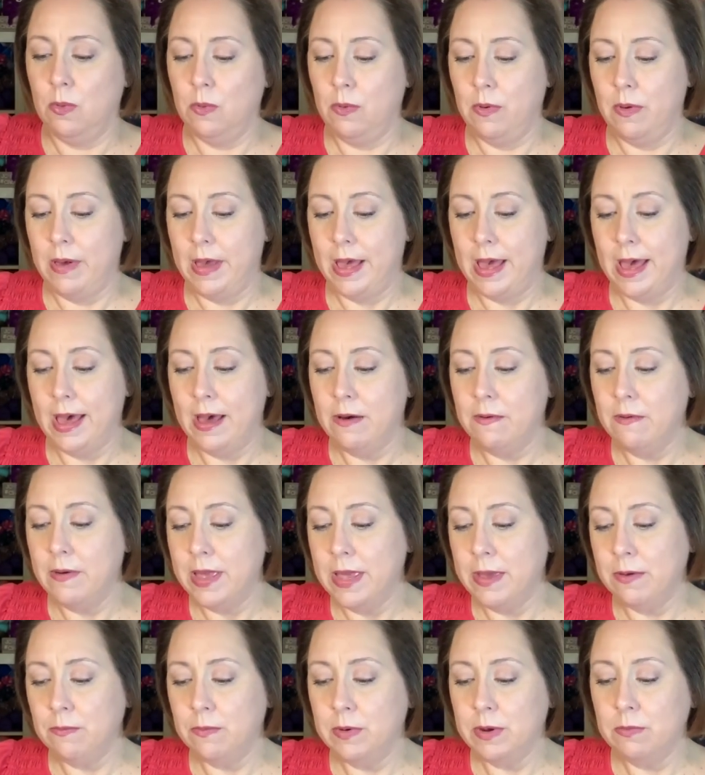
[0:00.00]
how
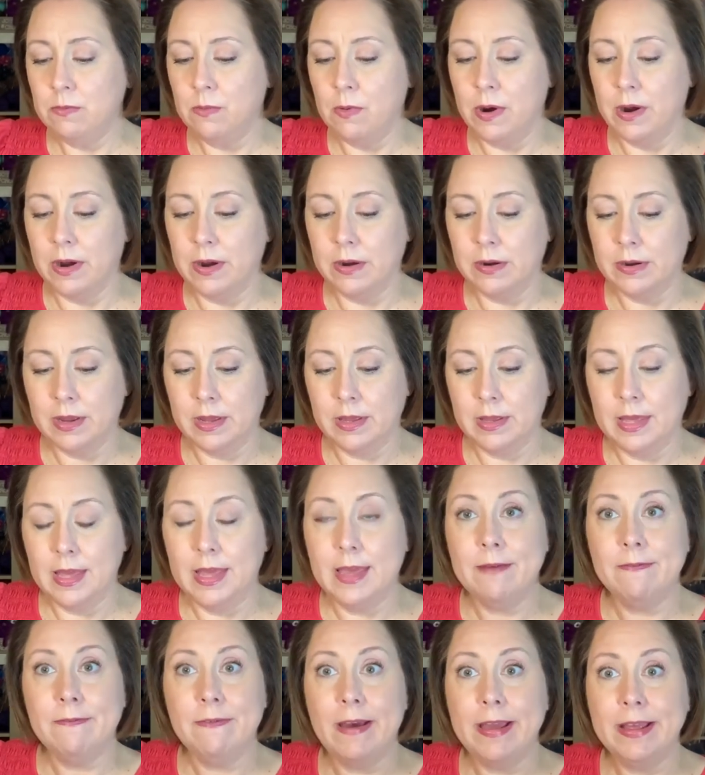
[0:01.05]
it would work
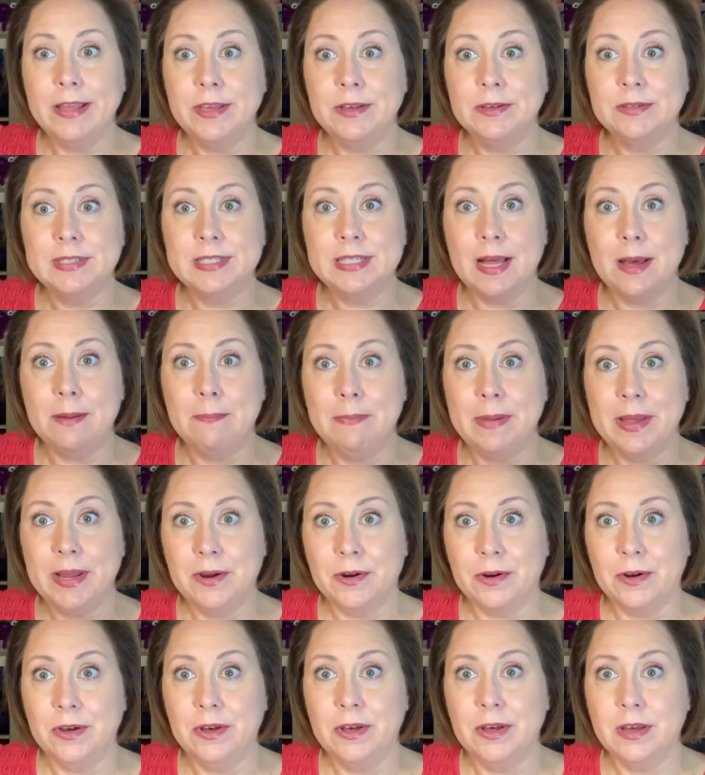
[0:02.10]
if I used a
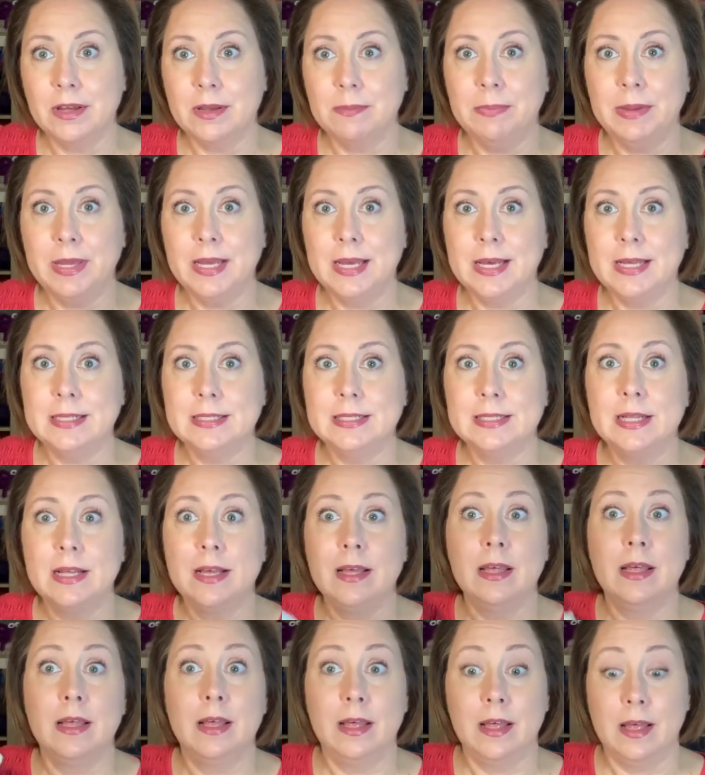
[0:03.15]
bigger hook because
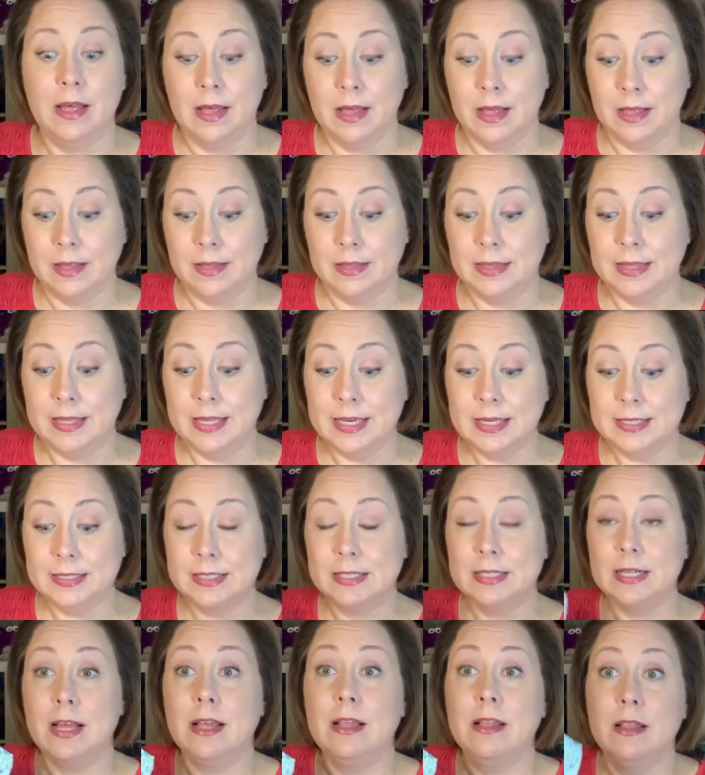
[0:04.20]

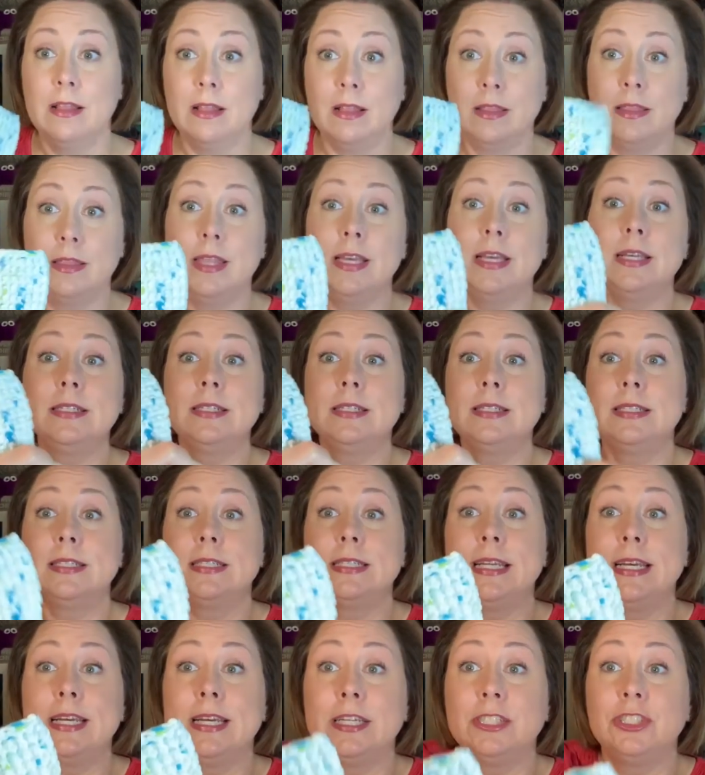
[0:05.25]
this, this
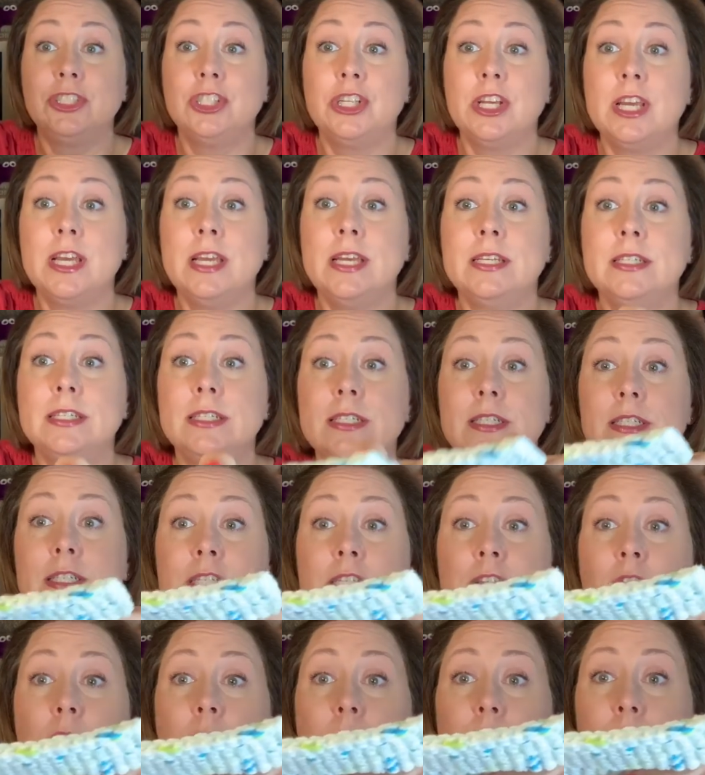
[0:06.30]
stitch is
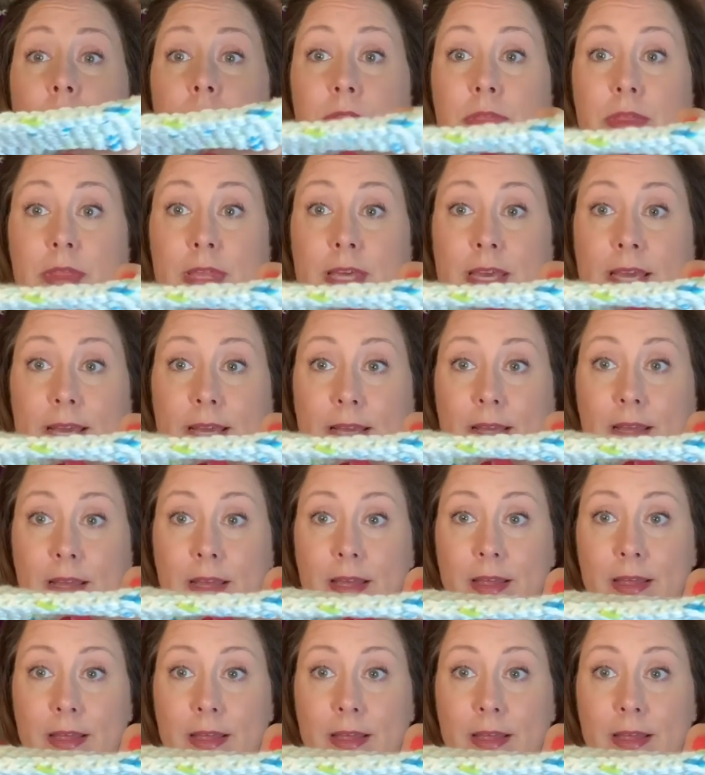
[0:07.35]
so thick